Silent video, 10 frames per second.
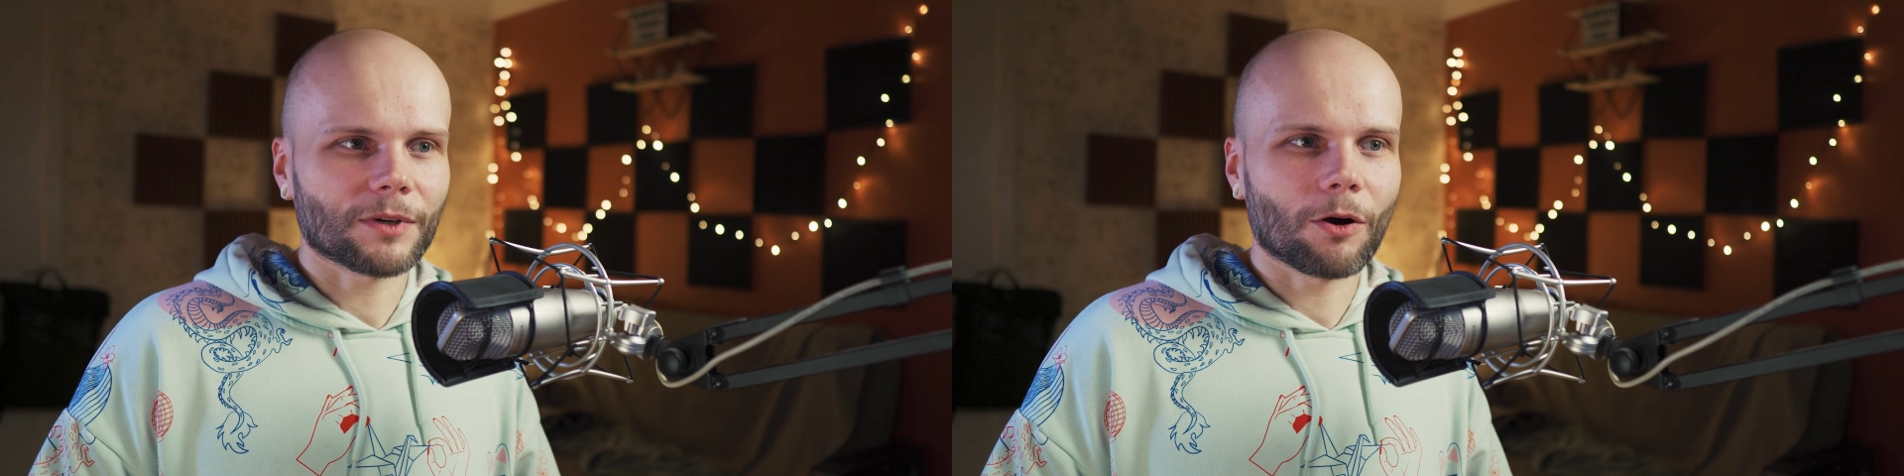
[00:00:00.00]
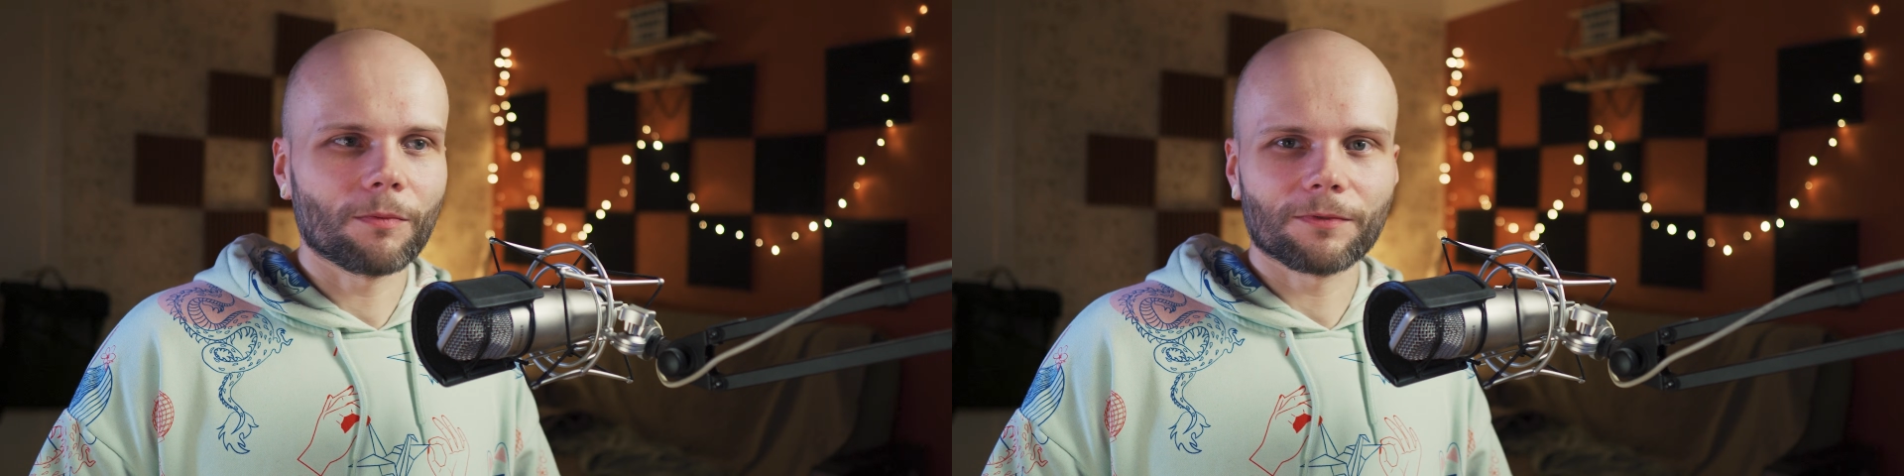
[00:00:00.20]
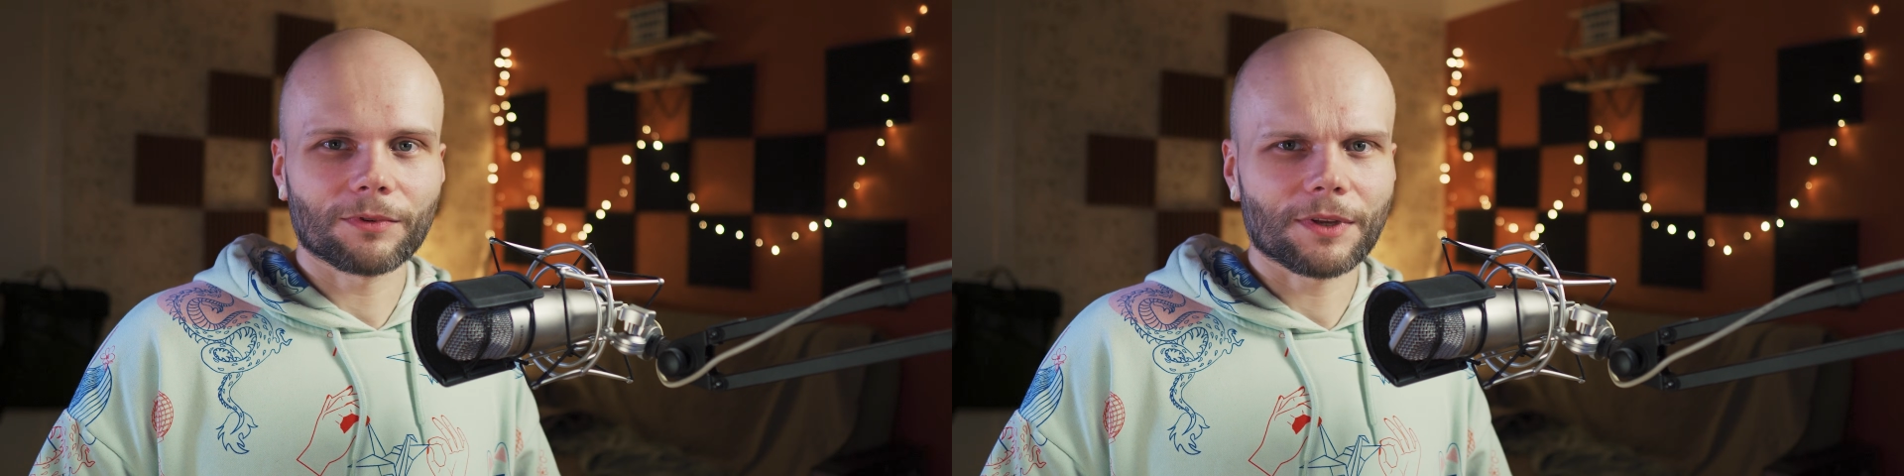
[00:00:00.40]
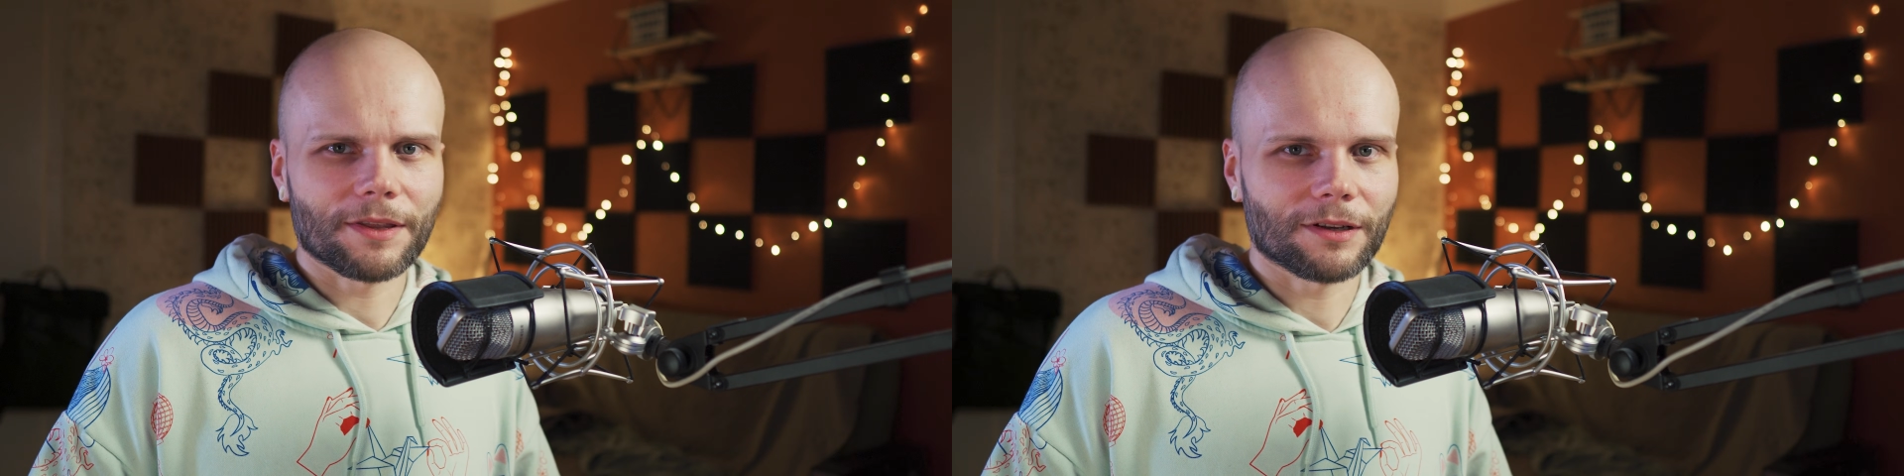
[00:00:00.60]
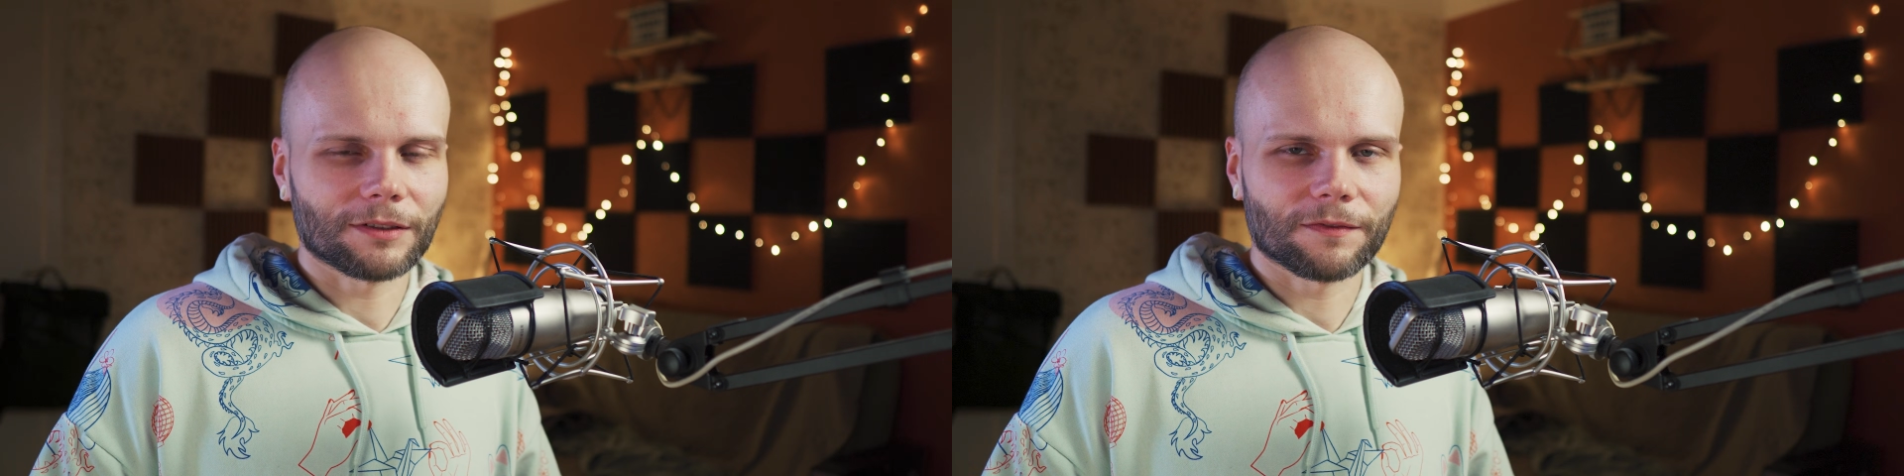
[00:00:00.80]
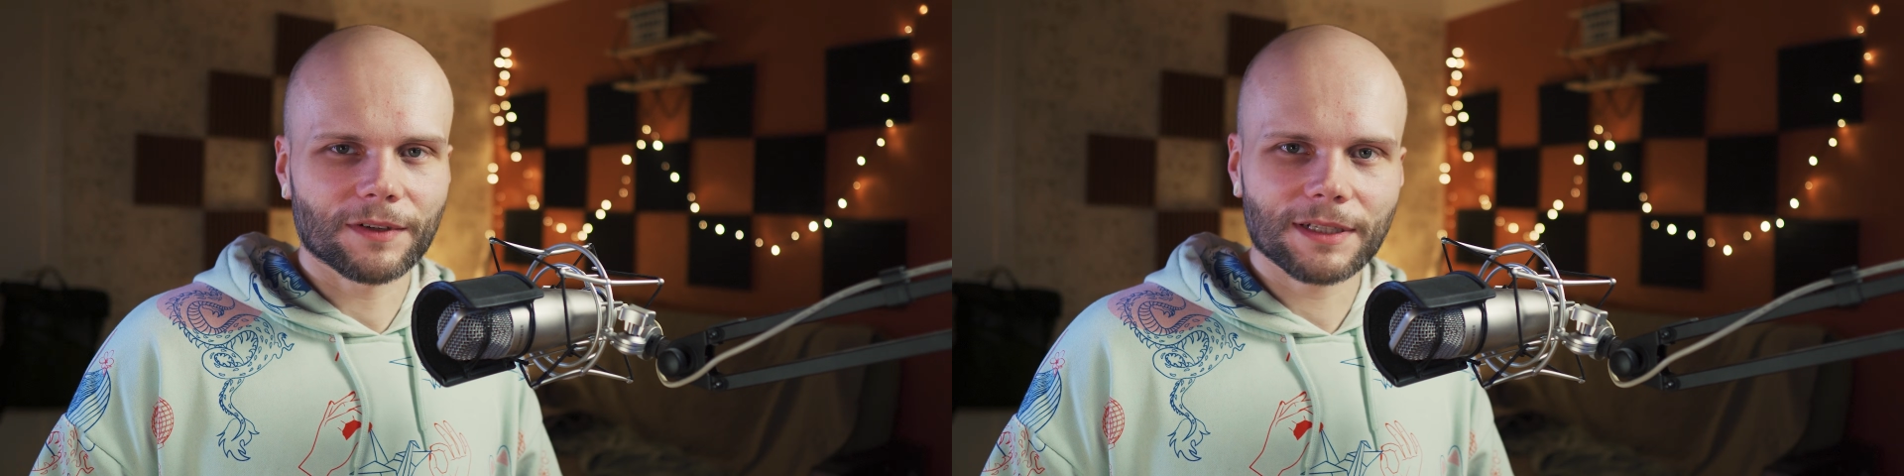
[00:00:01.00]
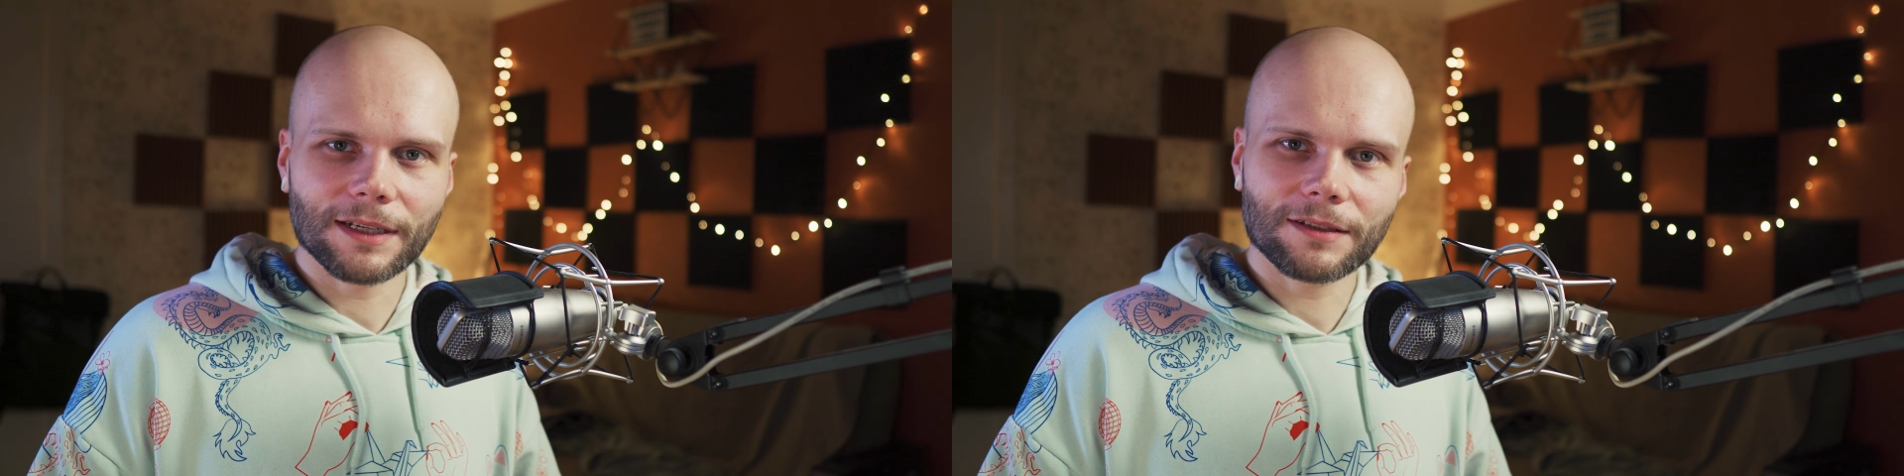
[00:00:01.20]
Hopefully they'll fix it